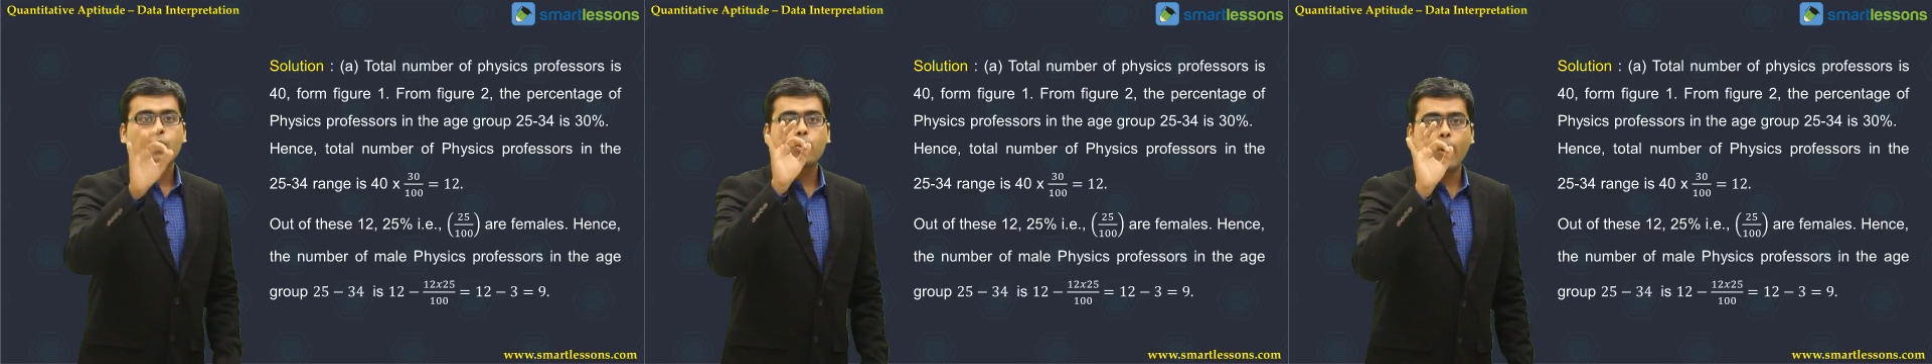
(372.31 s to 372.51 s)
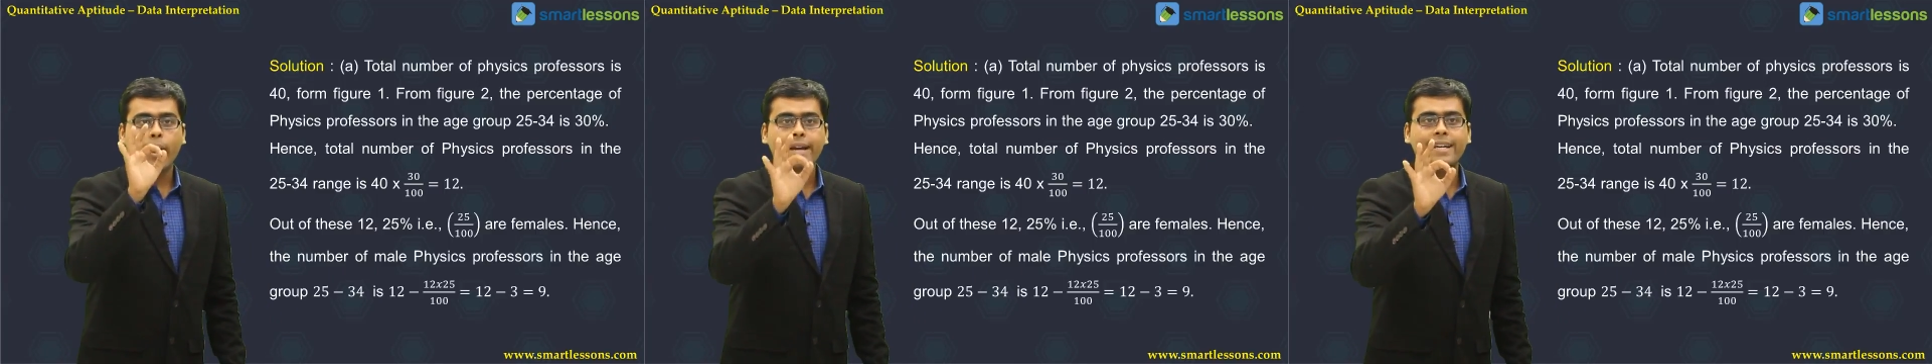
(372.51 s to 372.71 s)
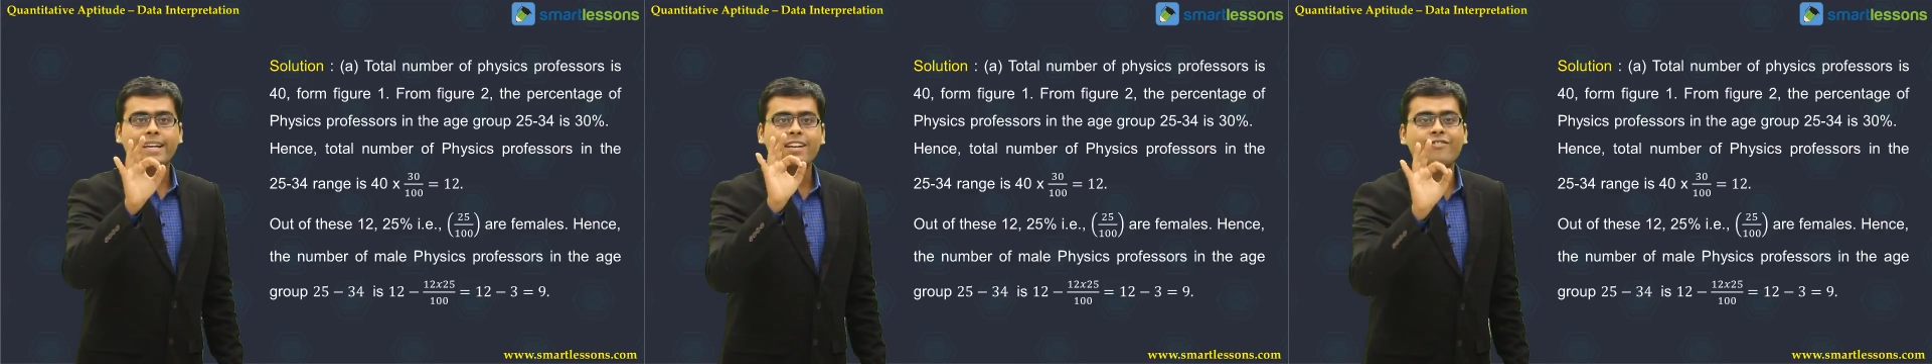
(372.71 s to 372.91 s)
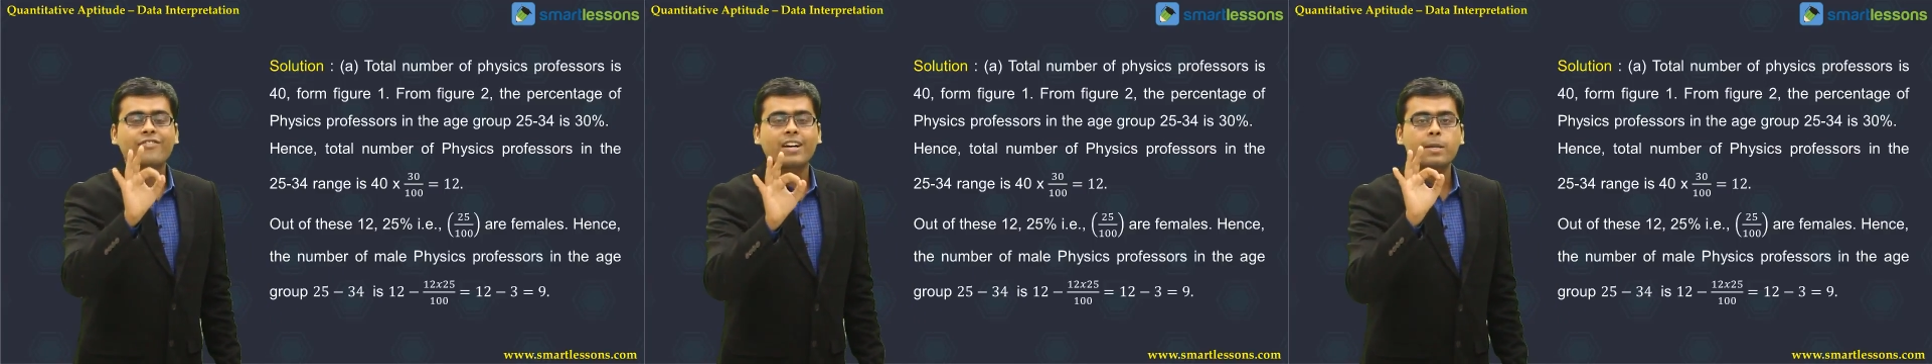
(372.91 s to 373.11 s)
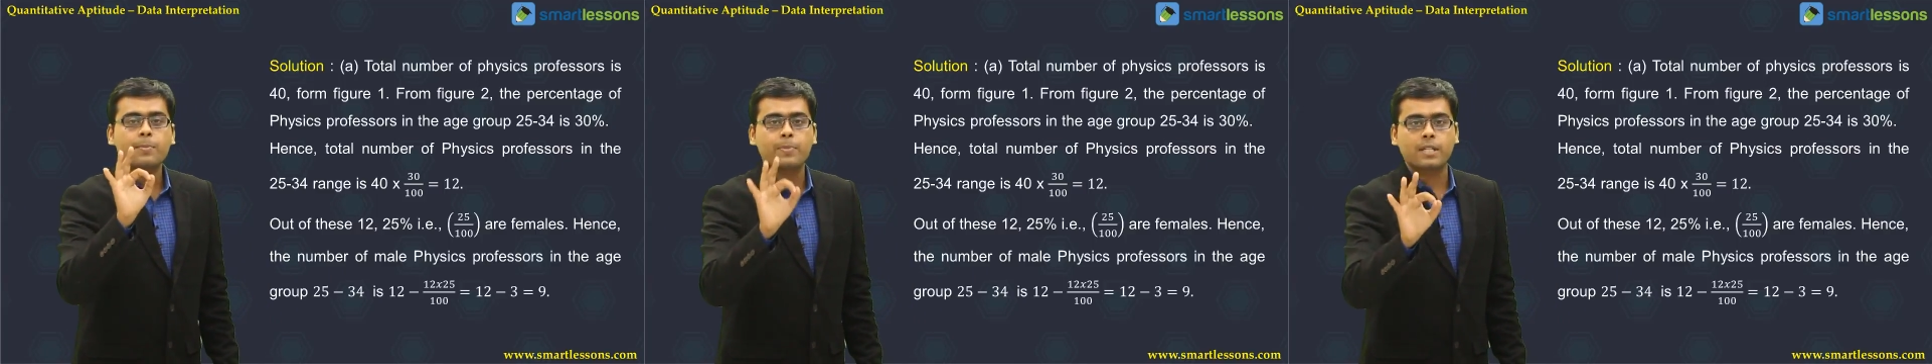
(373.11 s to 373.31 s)

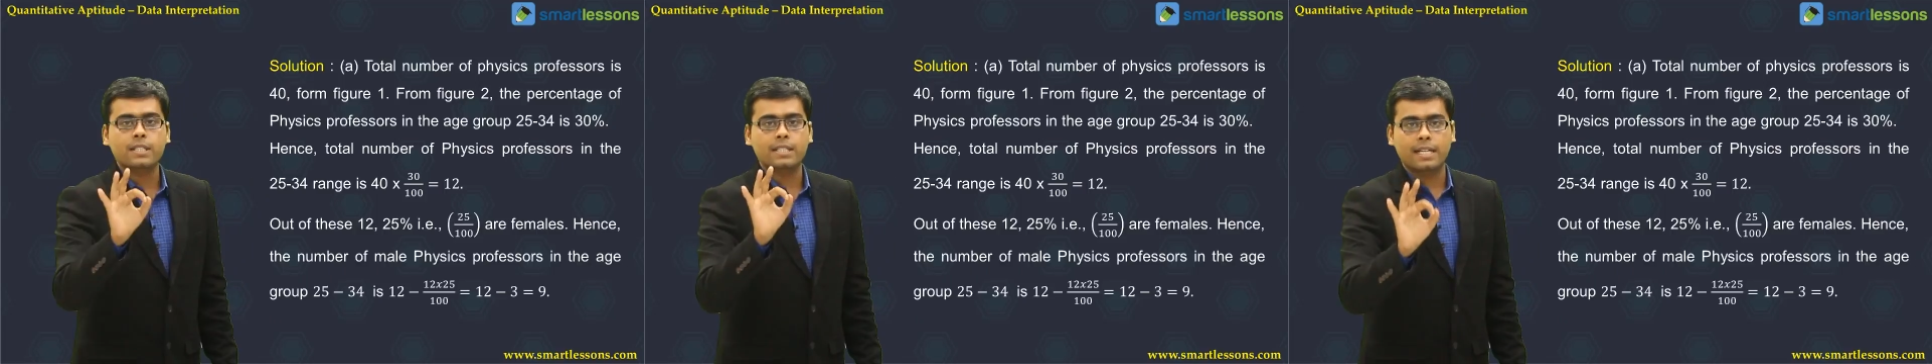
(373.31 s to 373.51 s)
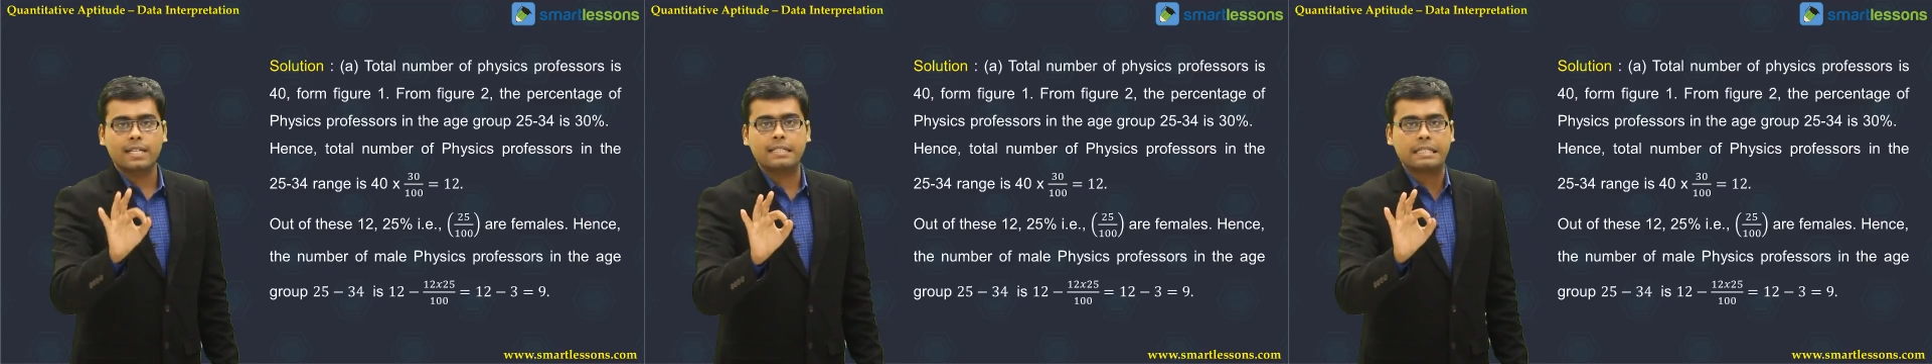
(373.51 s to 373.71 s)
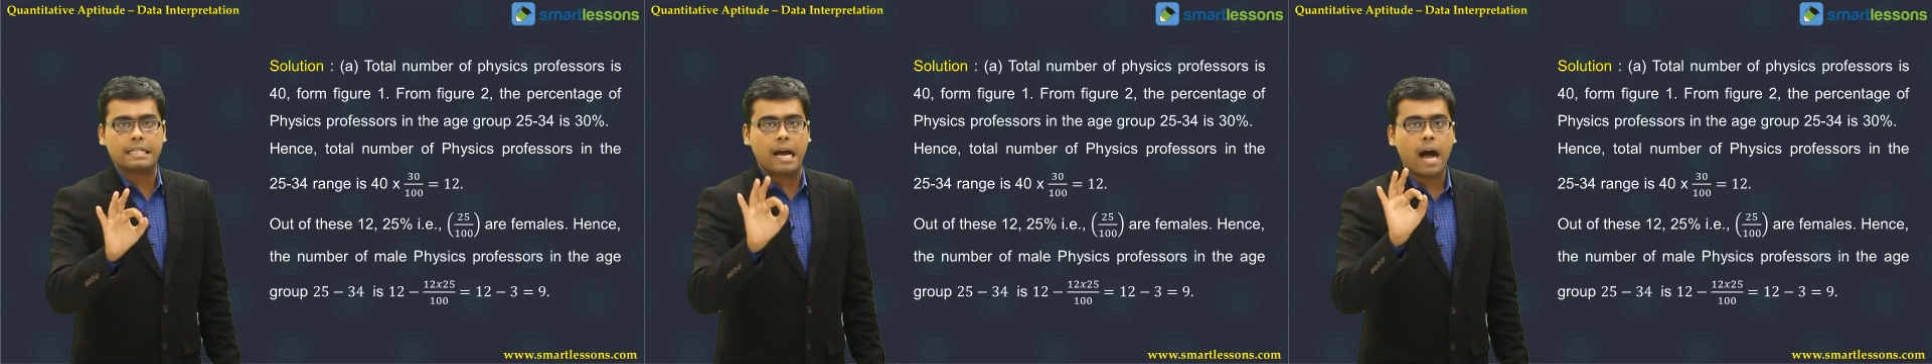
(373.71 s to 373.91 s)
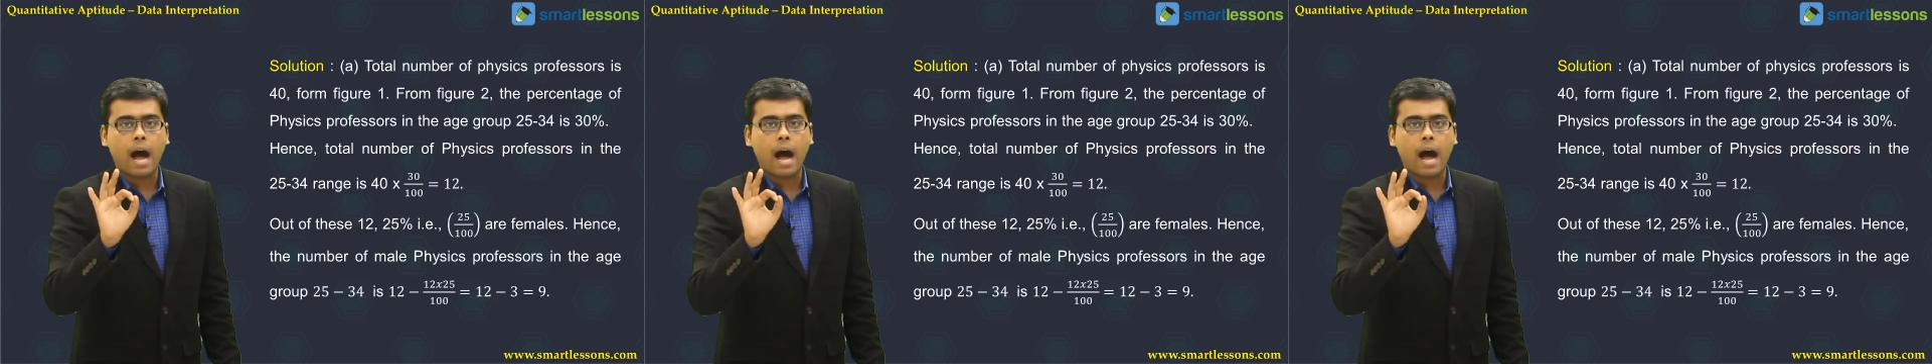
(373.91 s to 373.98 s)
25%